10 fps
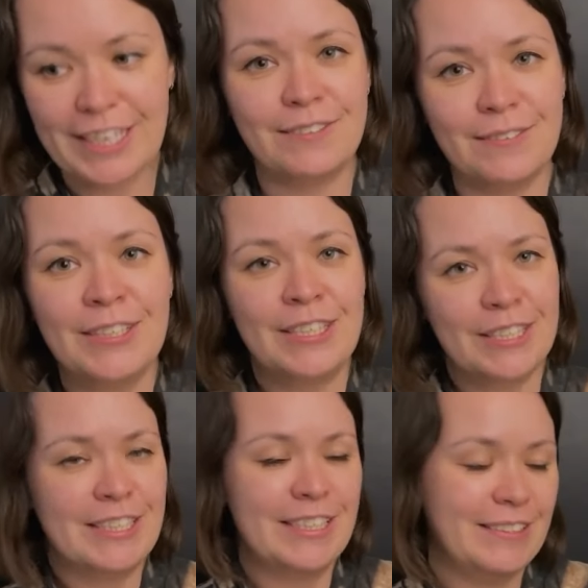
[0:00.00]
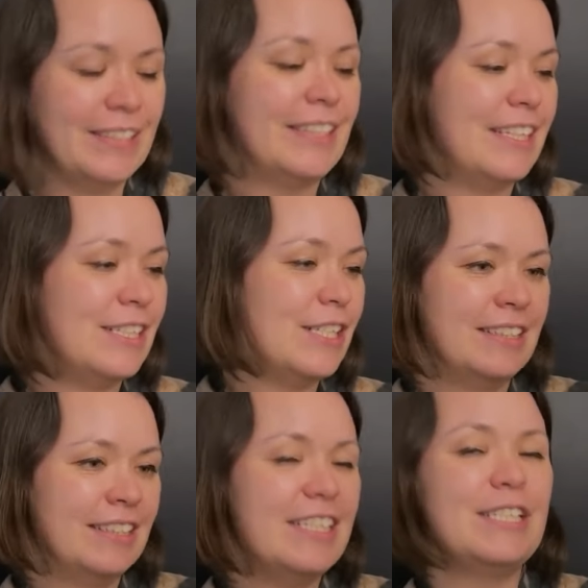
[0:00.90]
and this
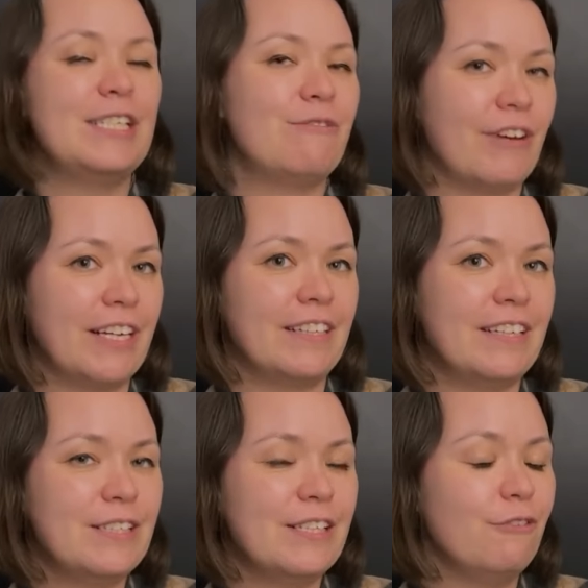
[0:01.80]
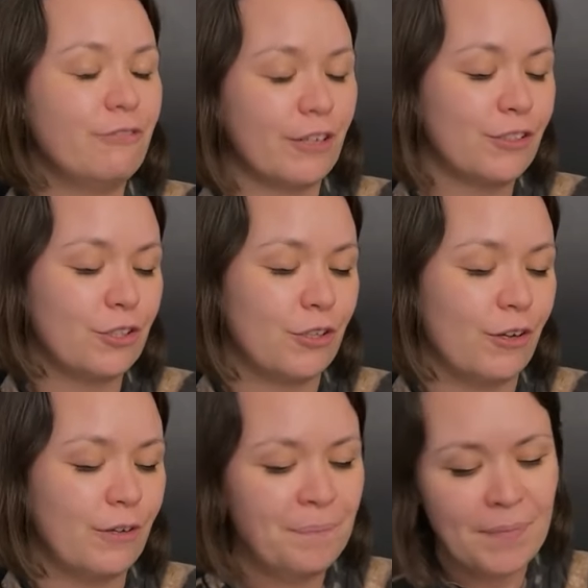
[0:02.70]
is fine. It's still functional.